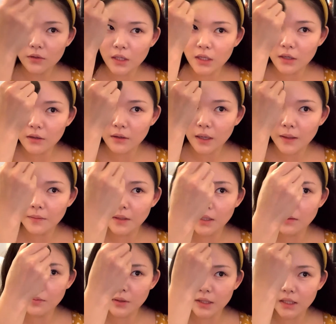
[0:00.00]
here I'm
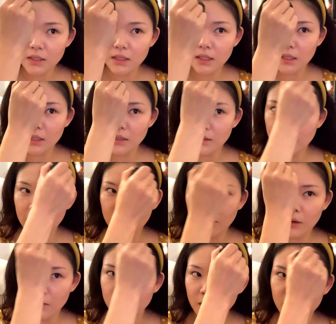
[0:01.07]
gonna place it now
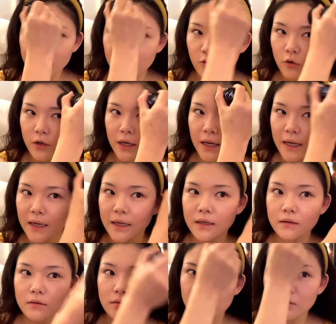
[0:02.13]
on my forehead
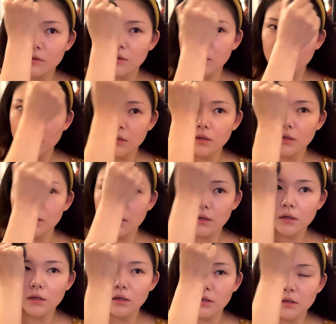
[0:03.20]

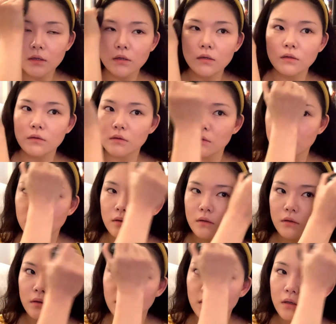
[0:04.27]
and
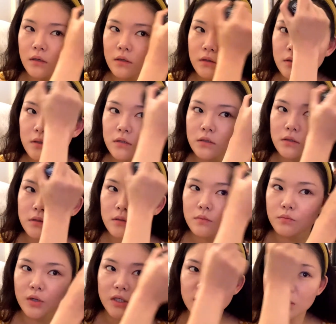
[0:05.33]
just
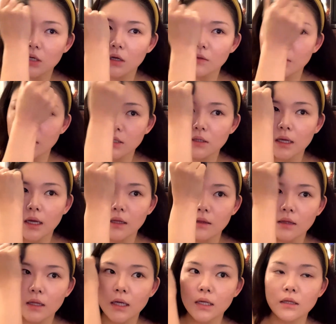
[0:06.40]
brush it on like that
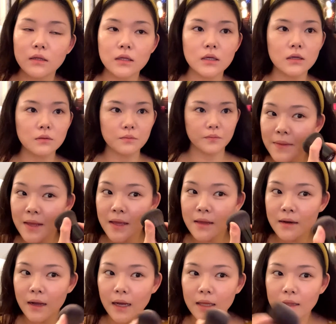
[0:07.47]
lightly. And
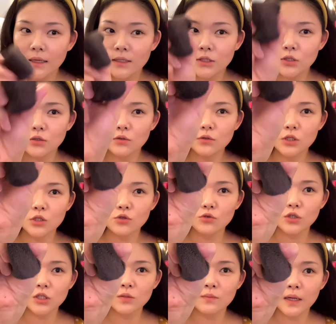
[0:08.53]
then I like to
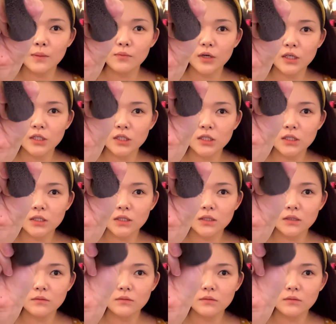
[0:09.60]
squish my brushes